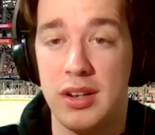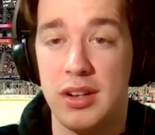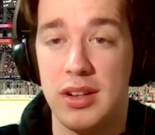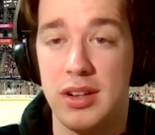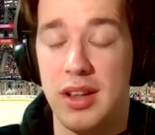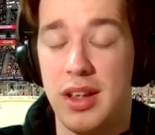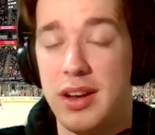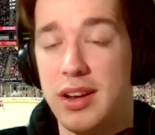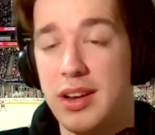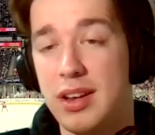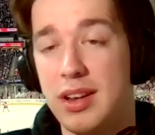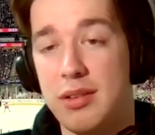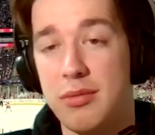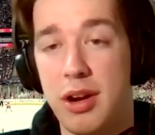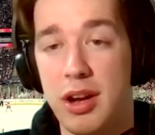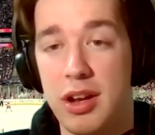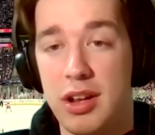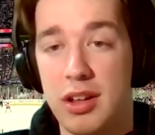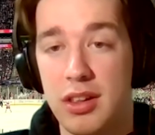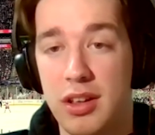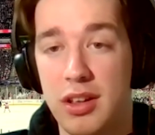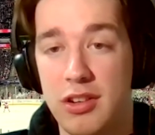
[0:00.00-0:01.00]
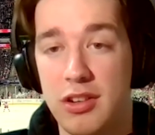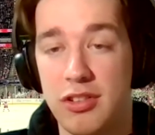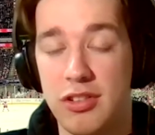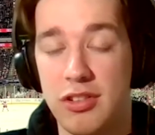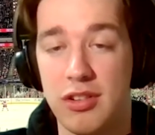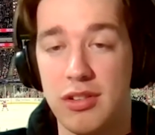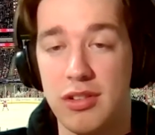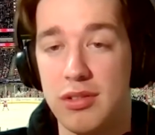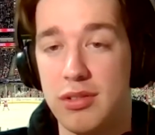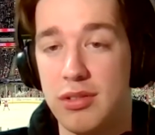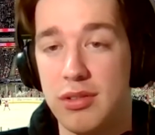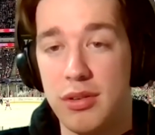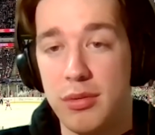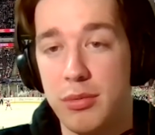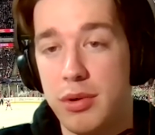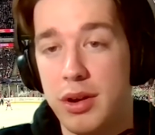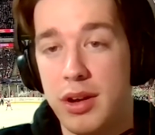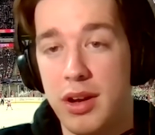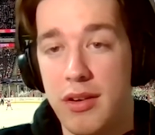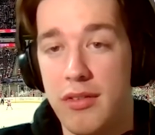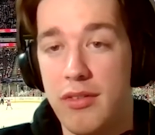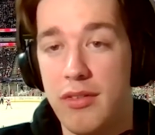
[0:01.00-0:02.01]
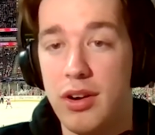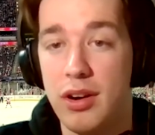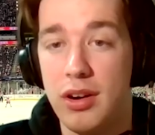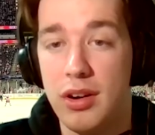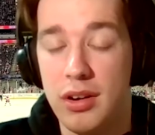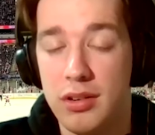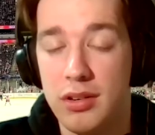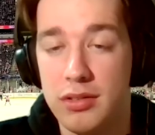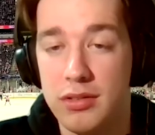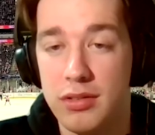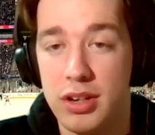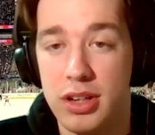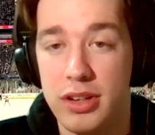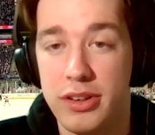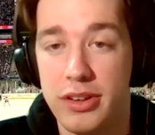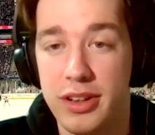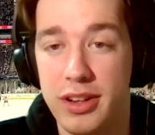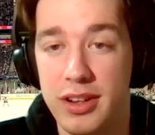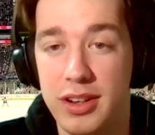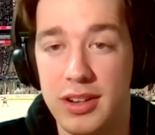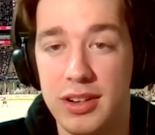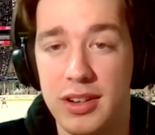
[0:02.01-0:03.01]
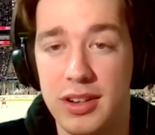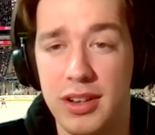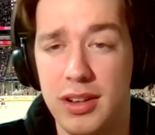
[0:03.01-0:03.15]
like in regulation or whenever, really.